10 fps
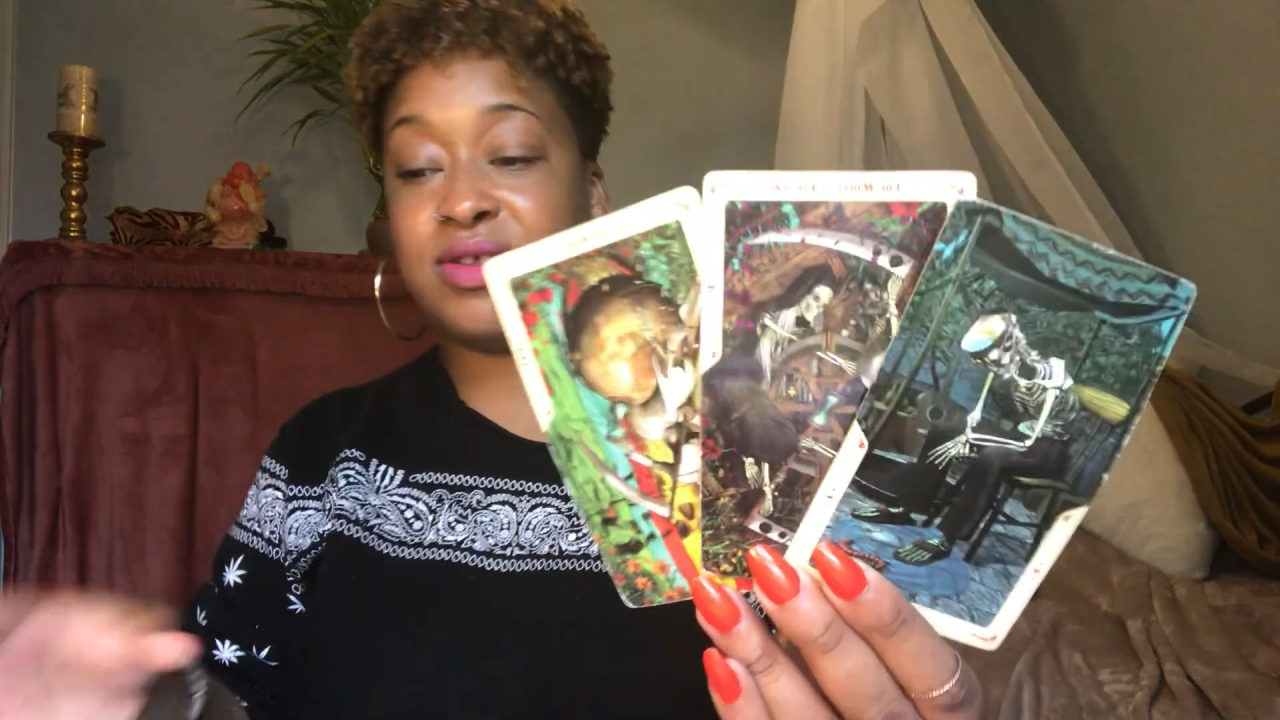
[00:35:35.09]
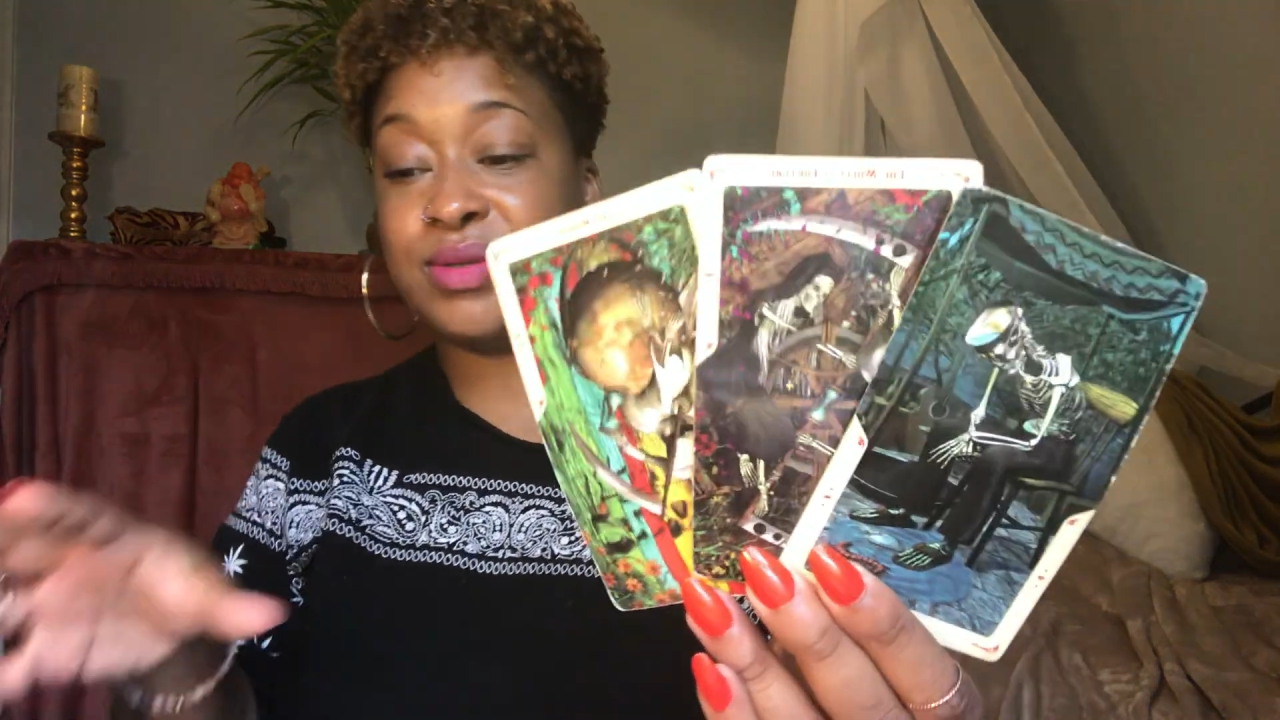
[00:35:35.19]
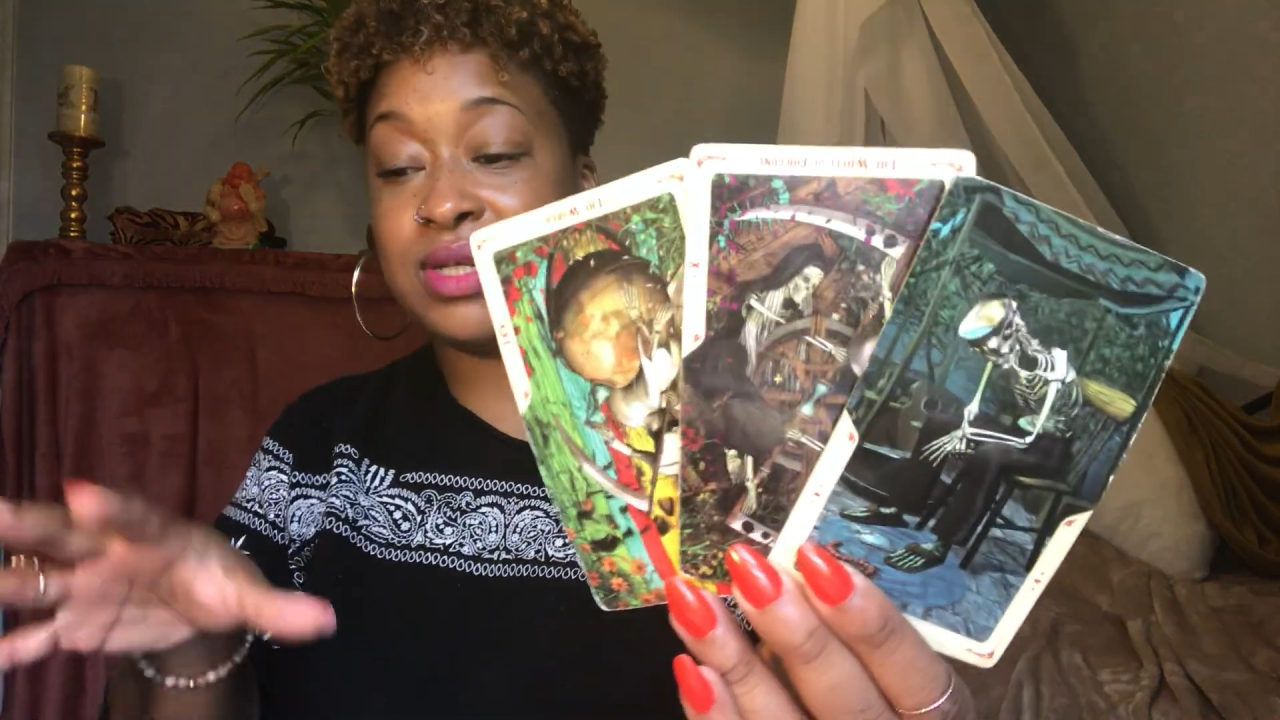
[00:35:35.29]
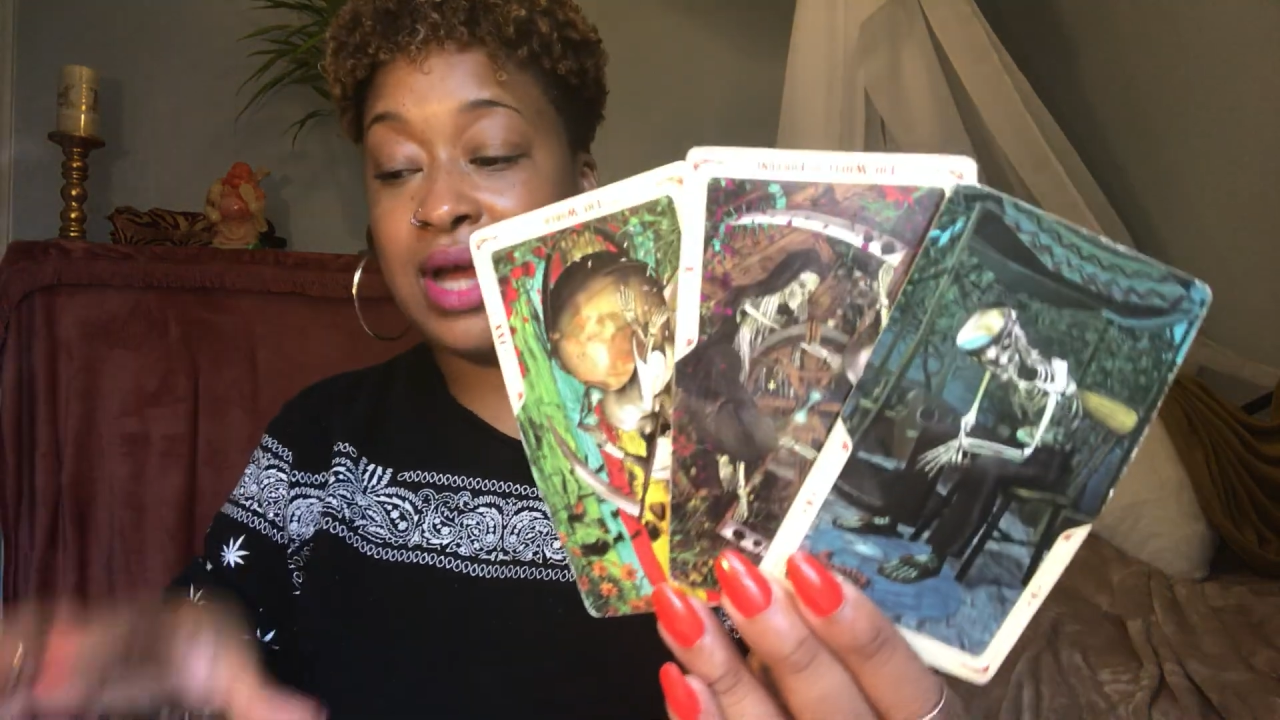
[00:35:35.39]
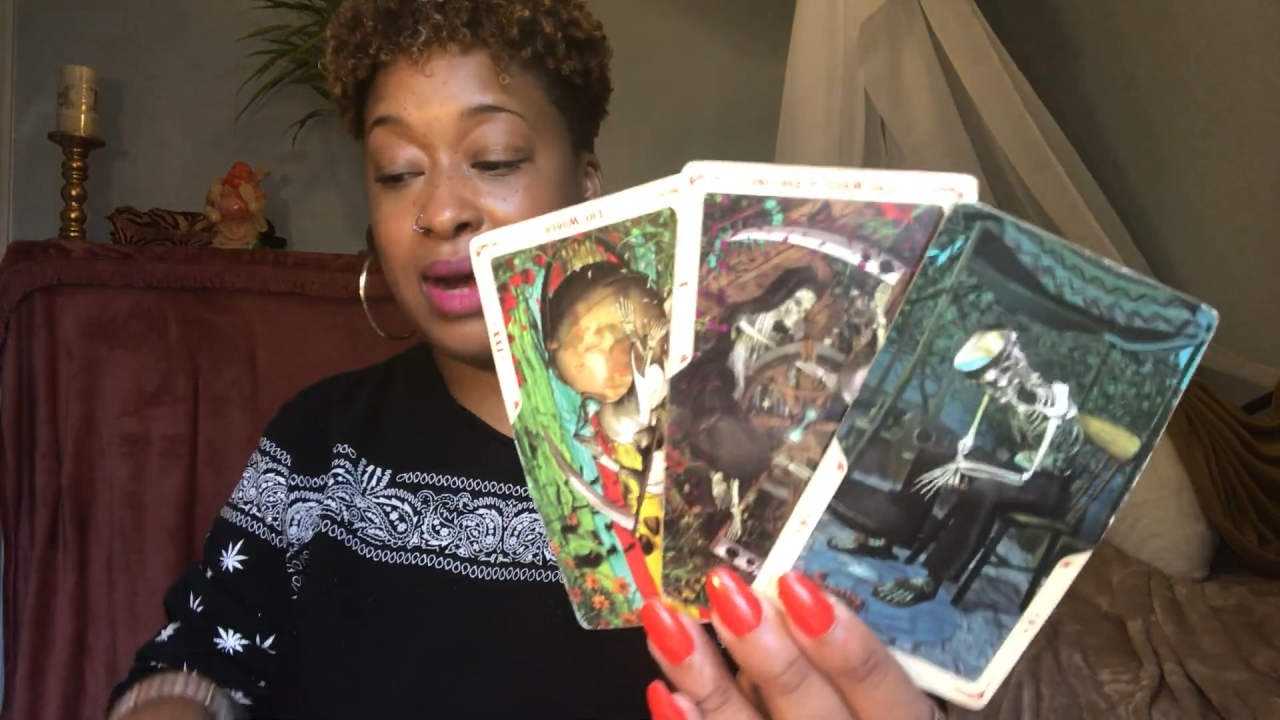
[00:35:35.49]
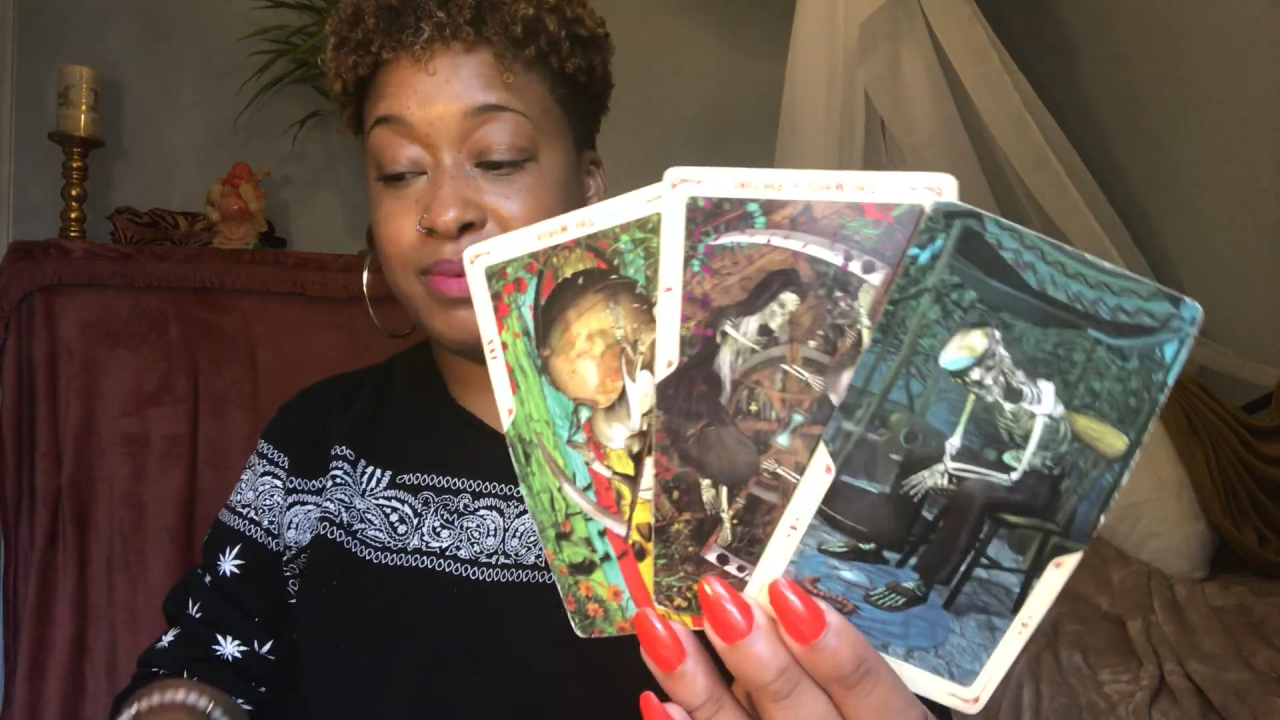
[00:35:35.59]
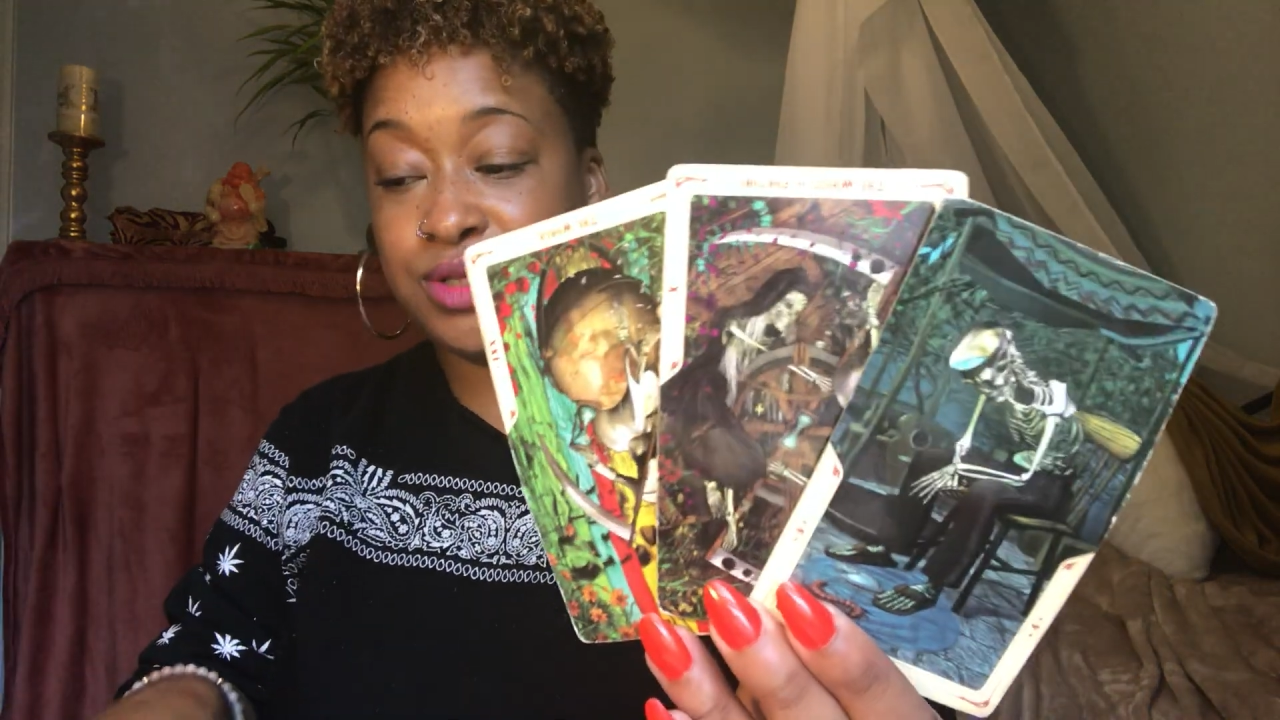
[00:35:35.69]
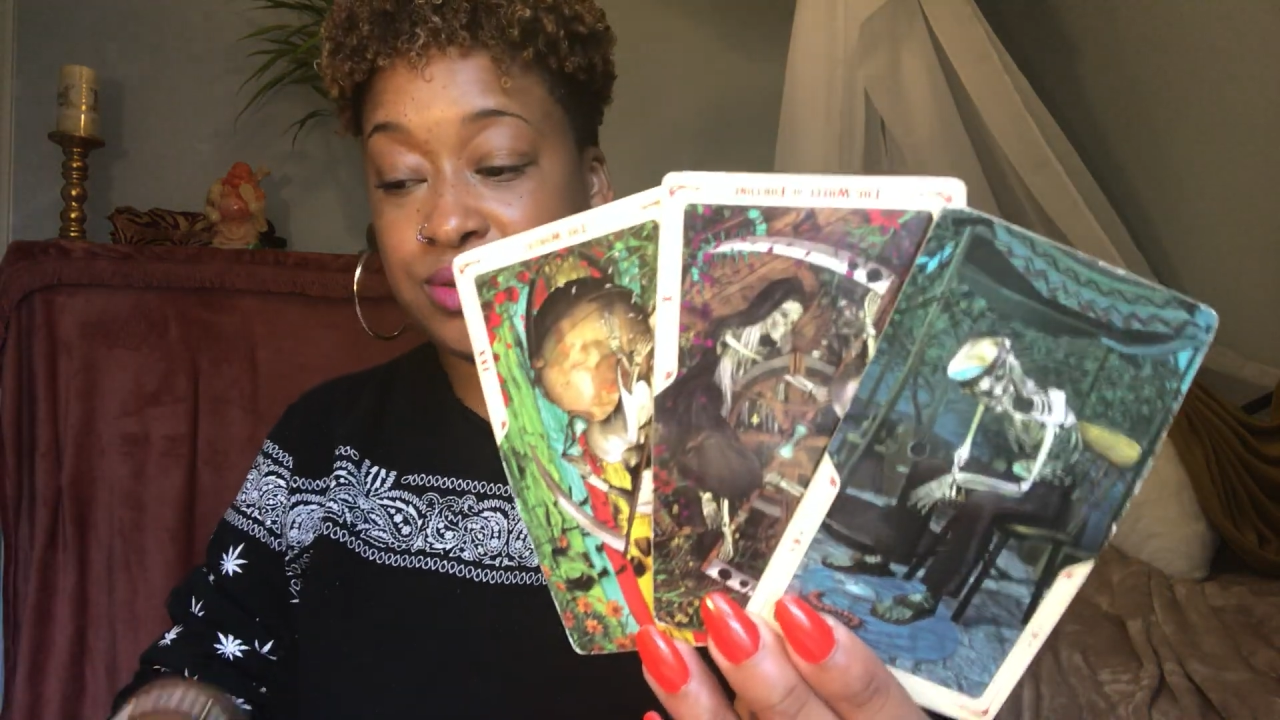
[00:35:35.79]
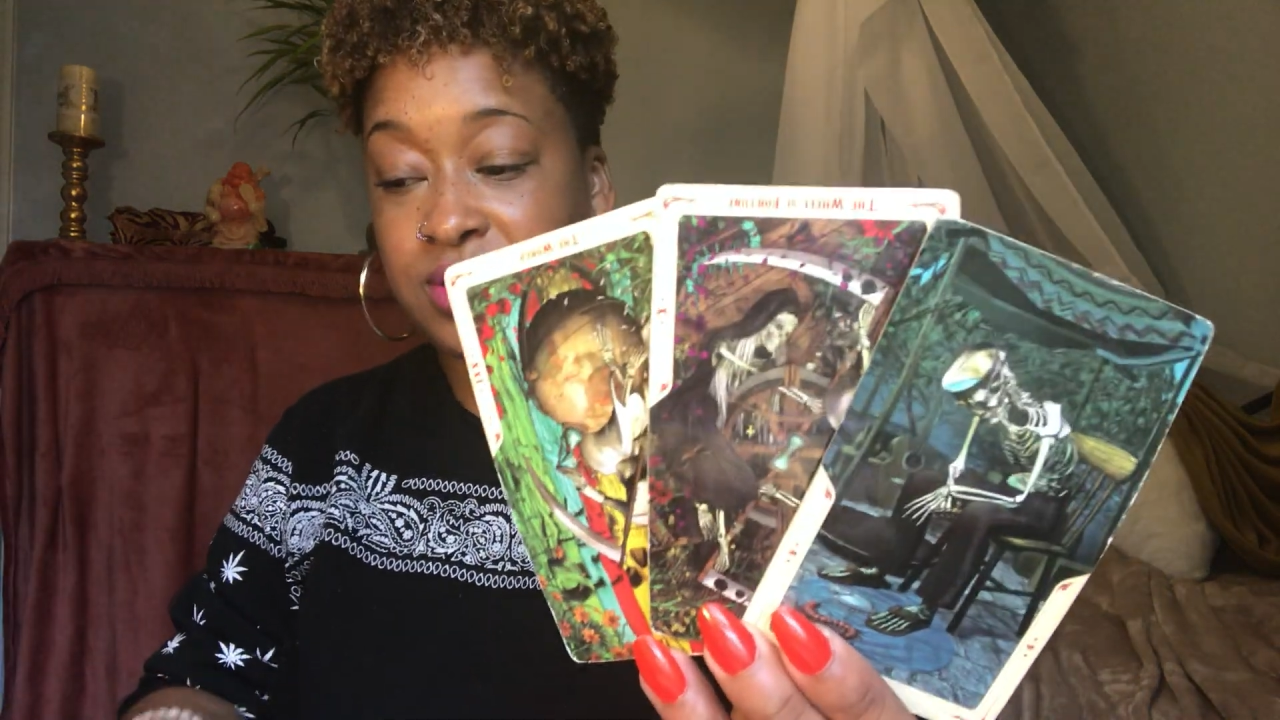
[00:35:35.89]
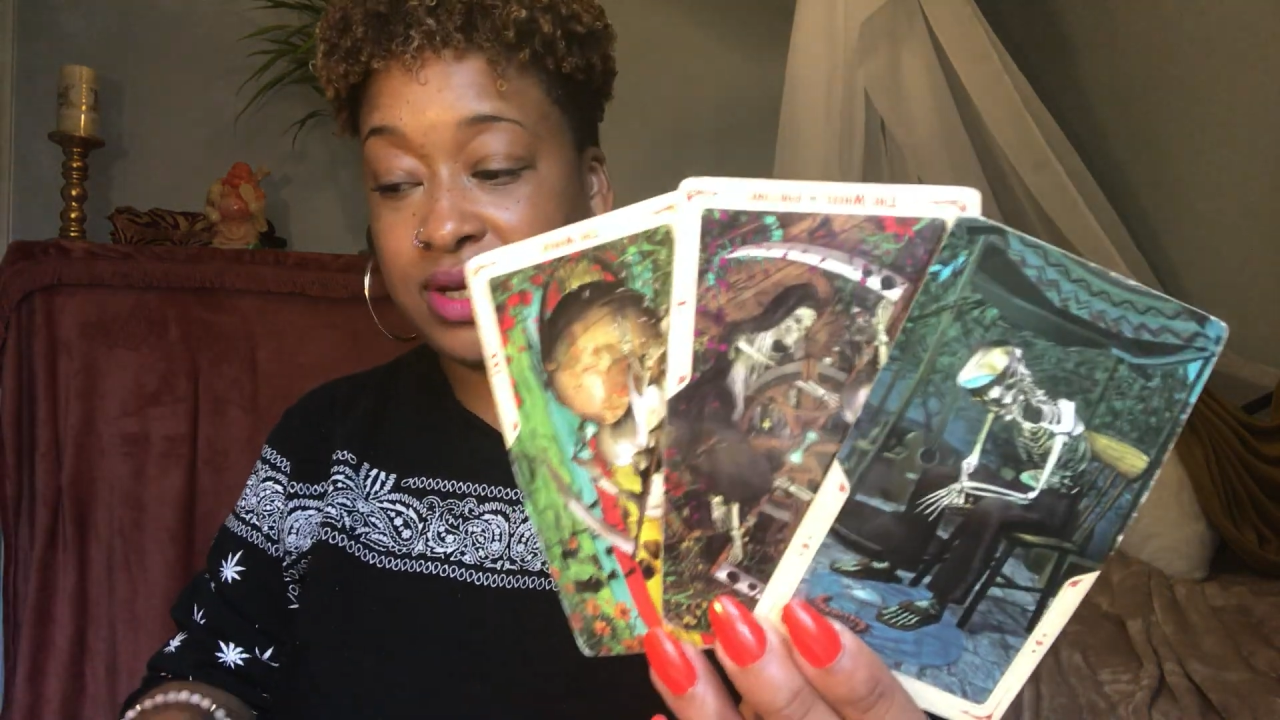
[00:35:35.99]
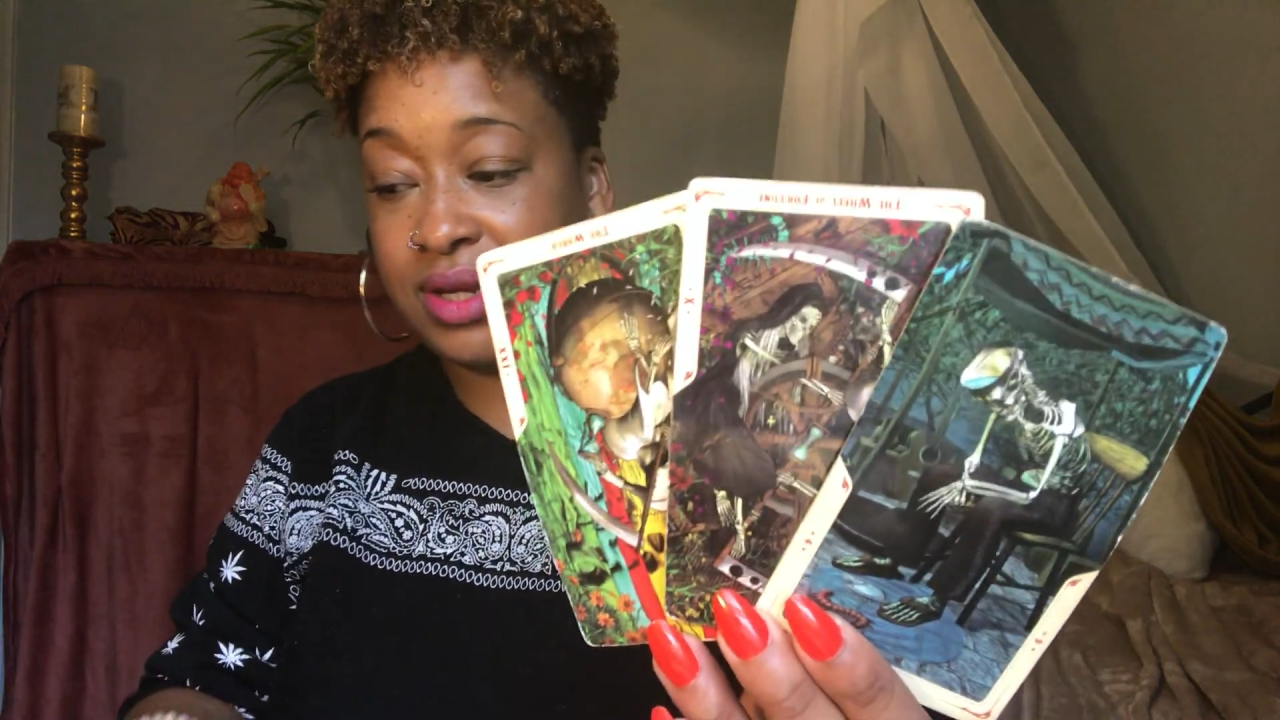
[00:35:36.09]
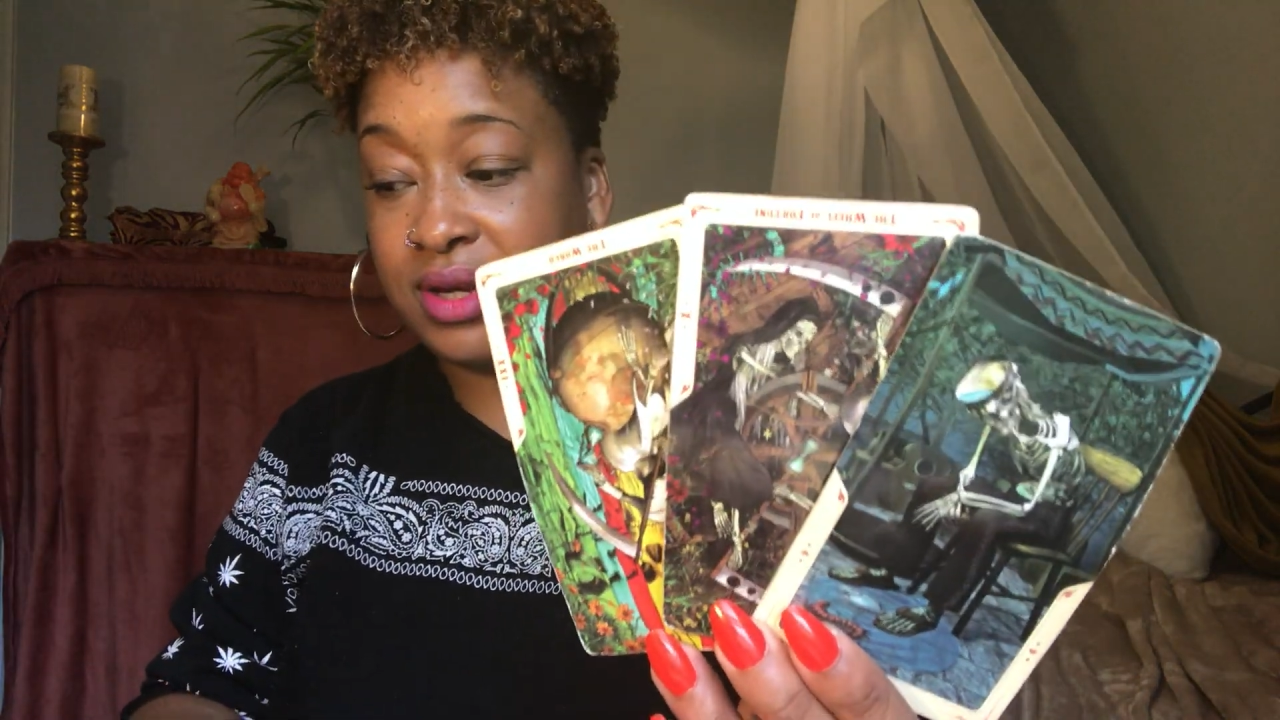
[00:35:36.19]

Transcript: there's an opportunity